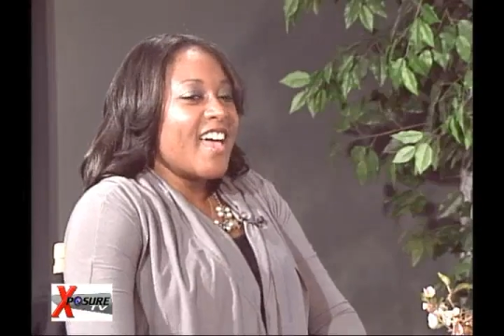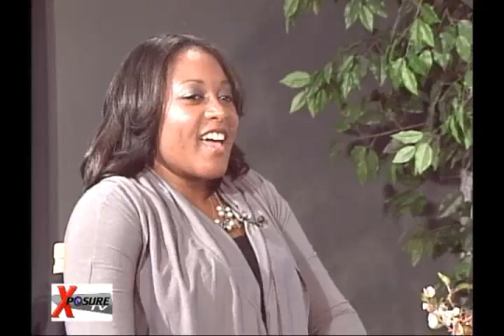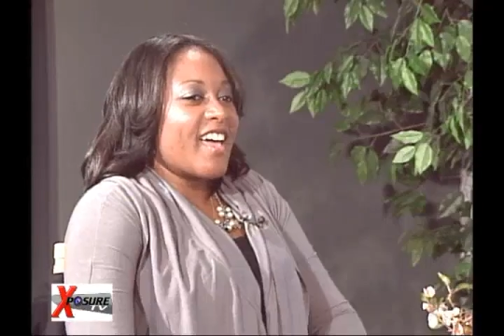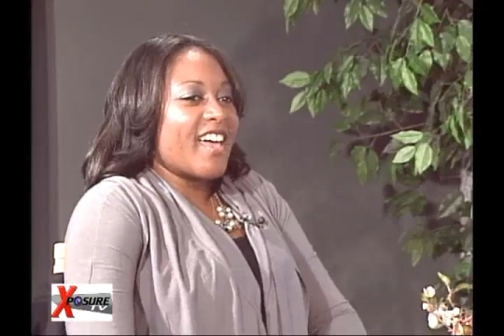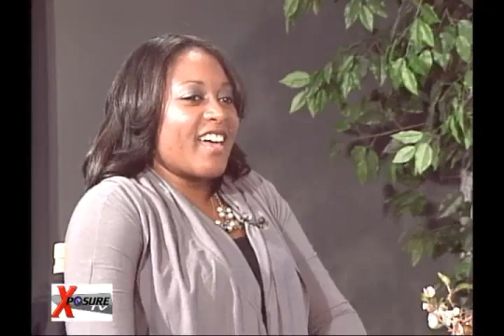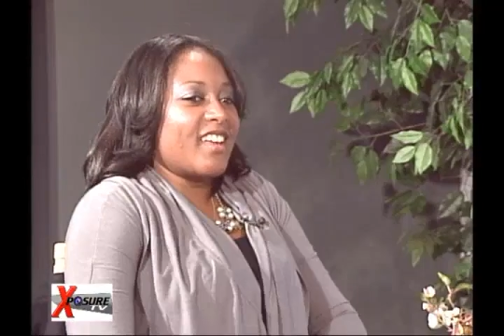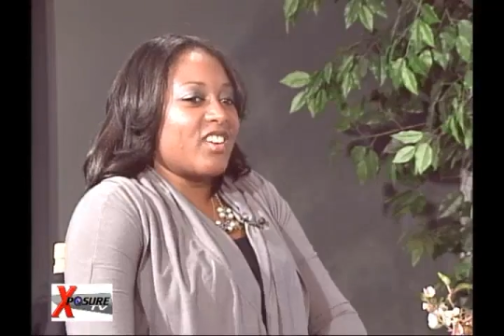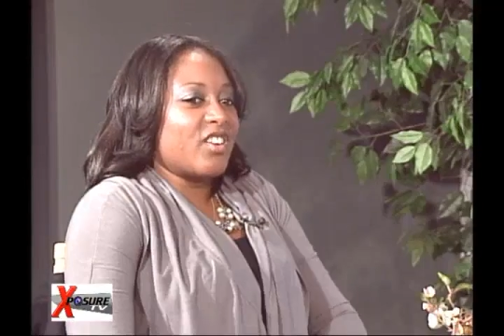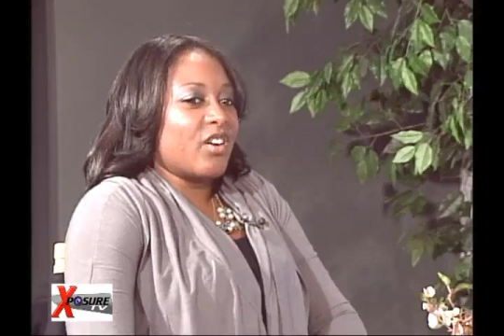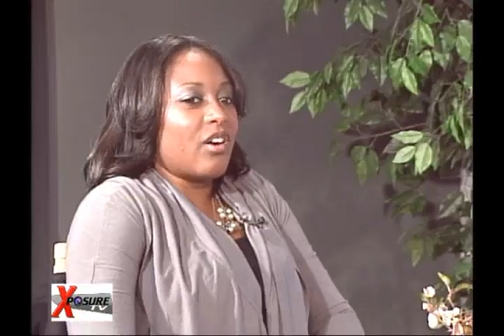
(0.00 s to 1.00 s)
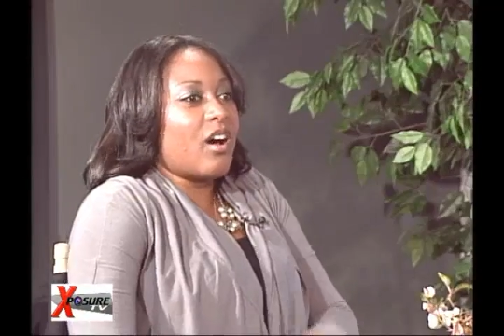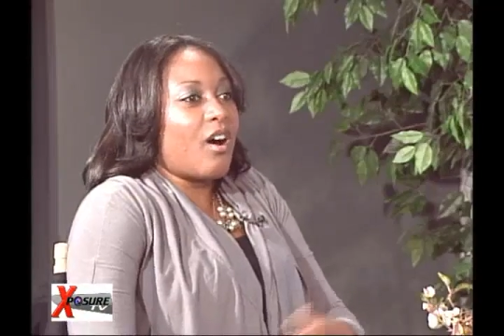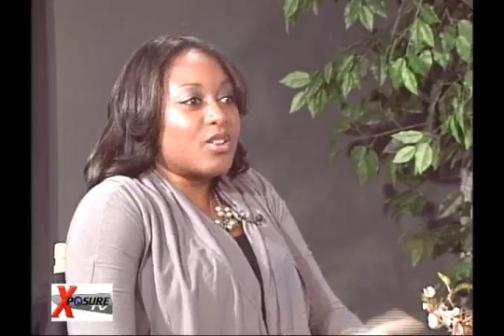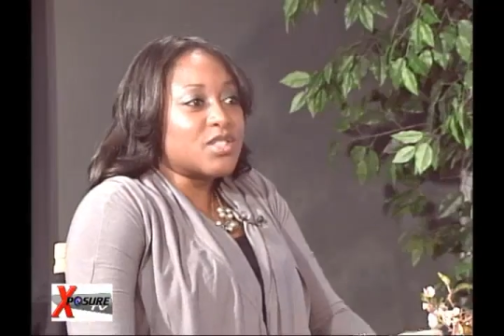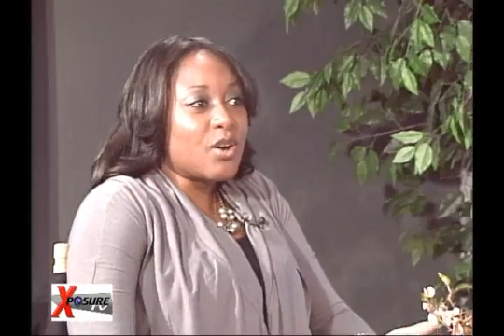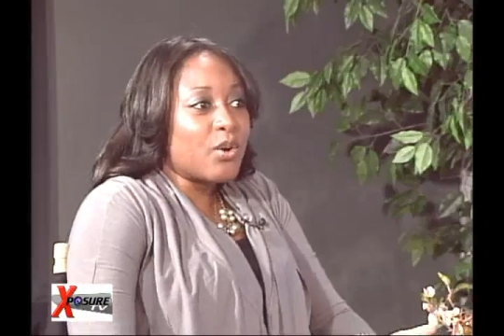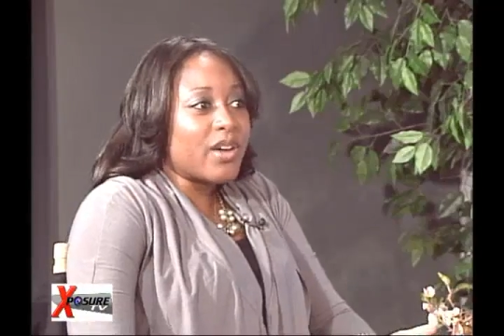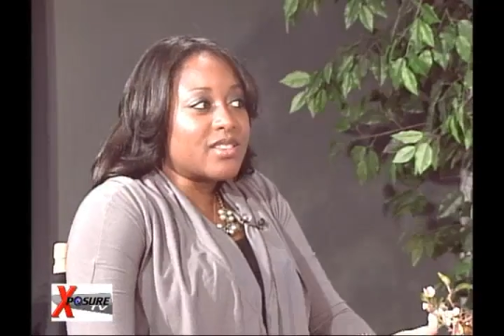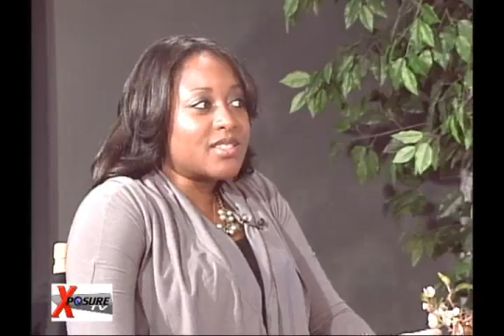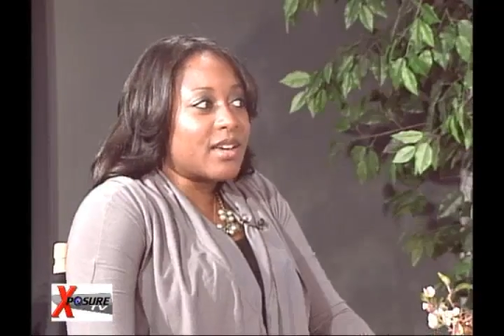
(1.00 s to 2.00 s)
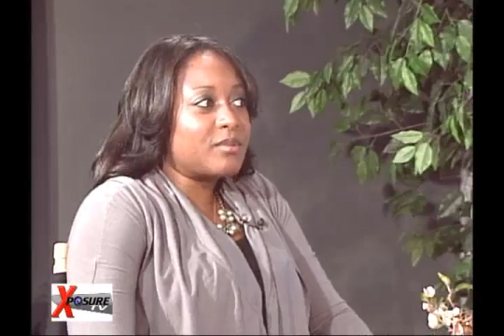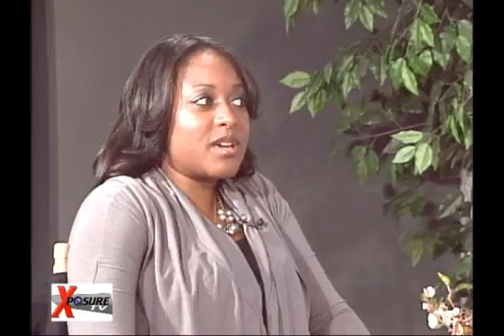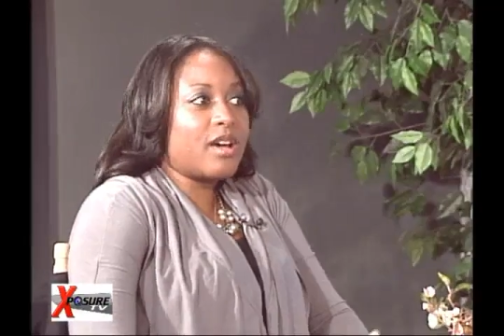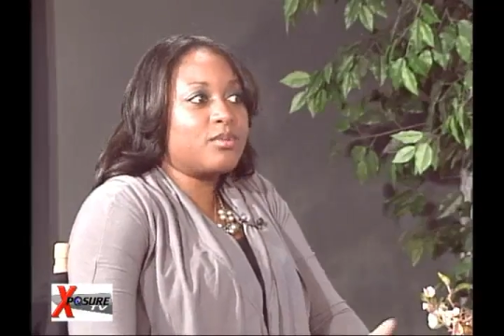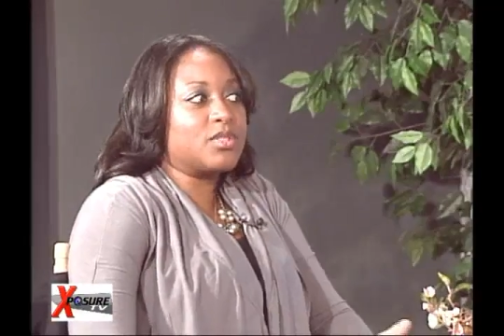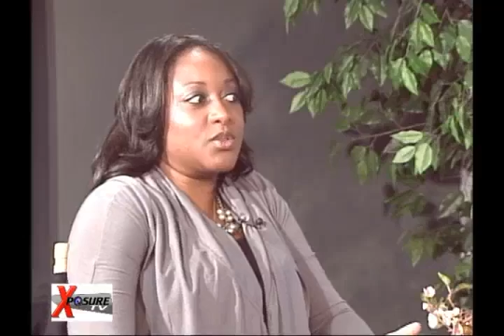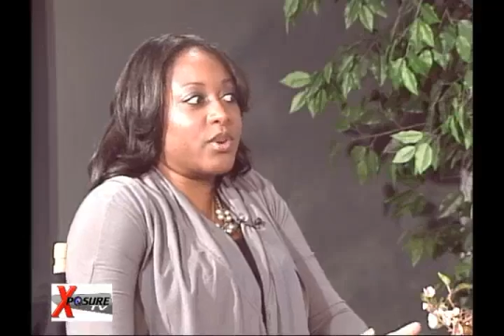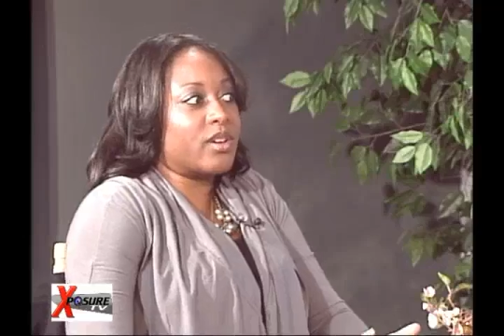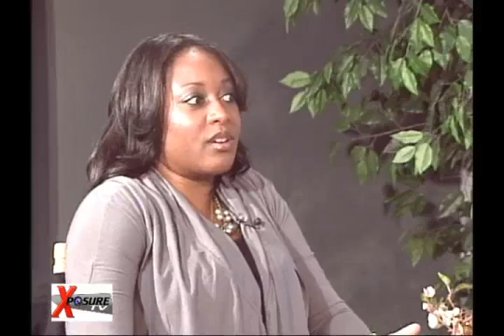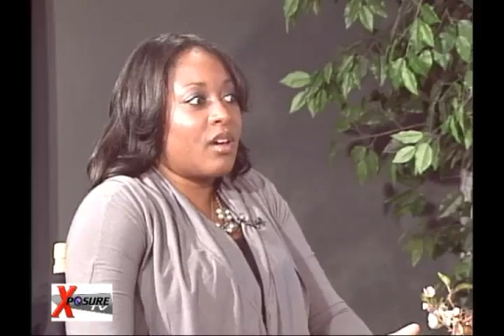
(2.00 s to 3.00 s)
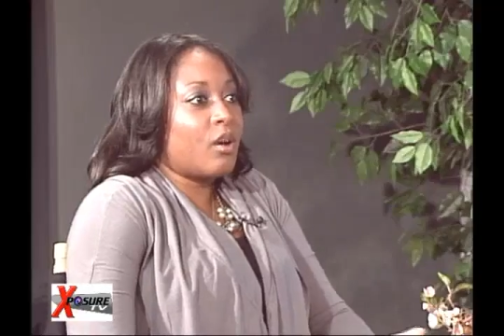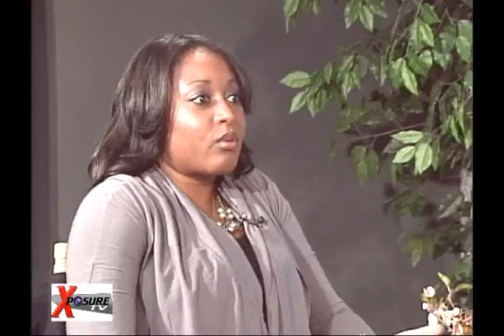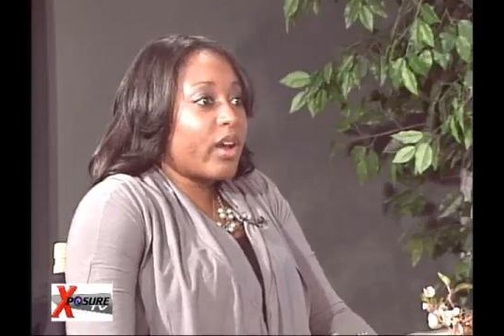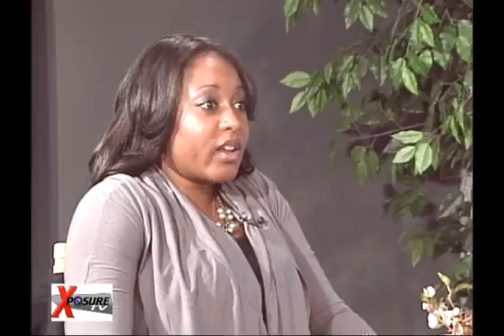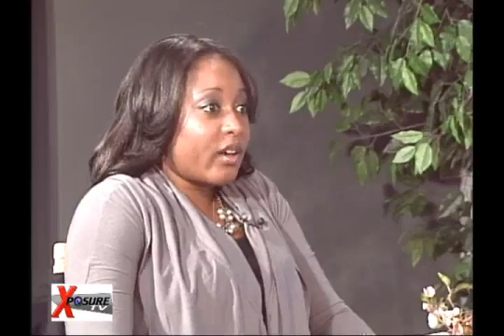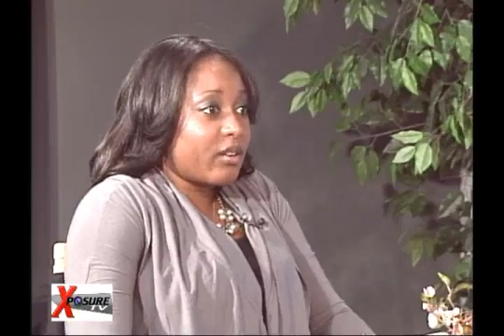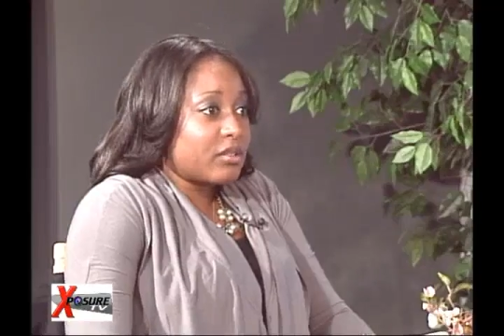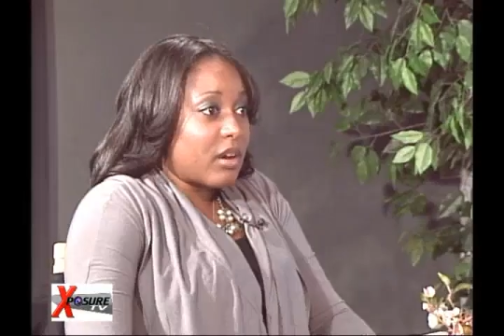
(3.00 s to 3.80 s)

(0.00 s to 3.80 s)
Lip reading: And, I also at the same time was doing radio.